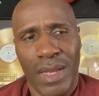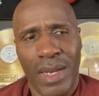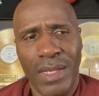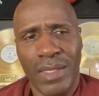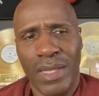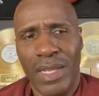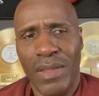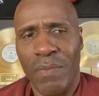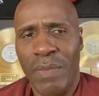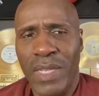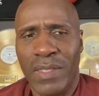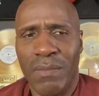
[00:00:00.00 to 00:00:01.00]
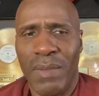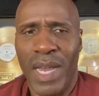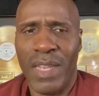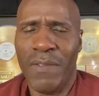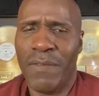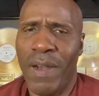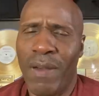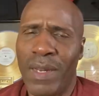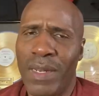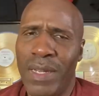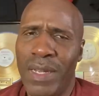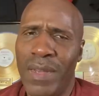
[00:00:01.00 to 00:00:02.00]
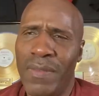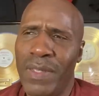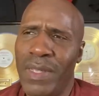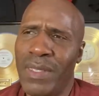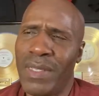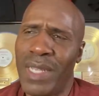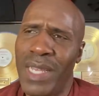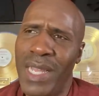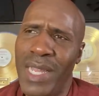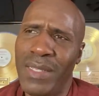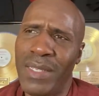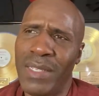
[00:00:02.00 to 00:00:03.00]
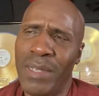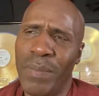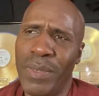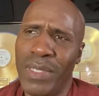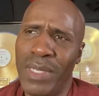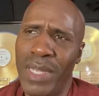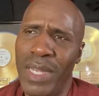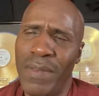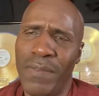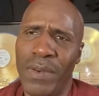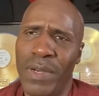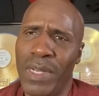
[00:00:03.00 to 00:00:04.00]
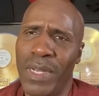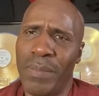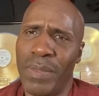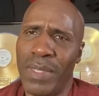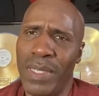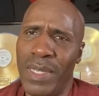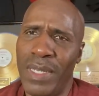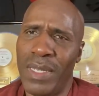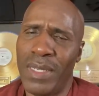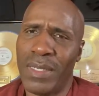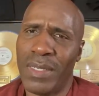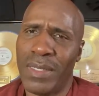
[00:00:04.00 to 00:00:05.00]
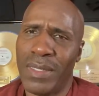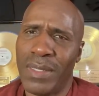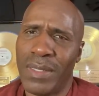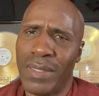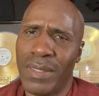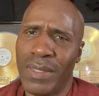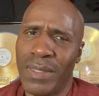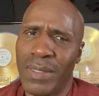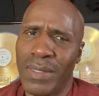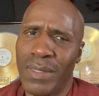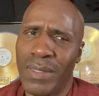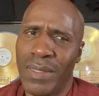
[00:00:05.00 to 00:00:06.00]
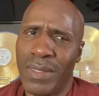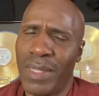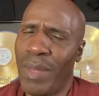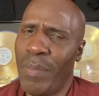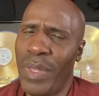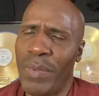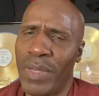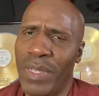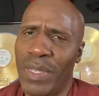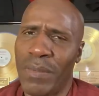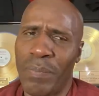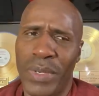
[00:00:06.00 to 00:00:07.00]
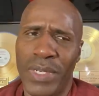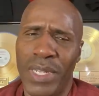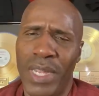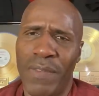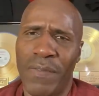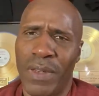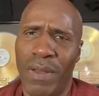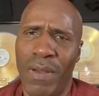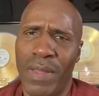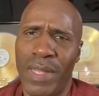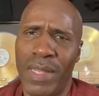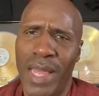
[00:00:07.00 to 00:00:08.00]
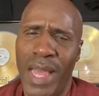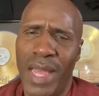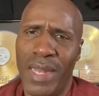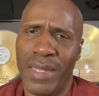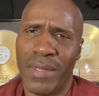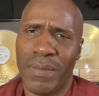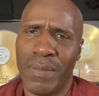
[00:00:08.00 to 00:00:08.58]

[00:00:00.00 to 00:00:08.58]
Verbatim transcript: let's say you meet somebody, you fall in love. It's easy to pretend for a couple of years. Some people can pretend for longer than that.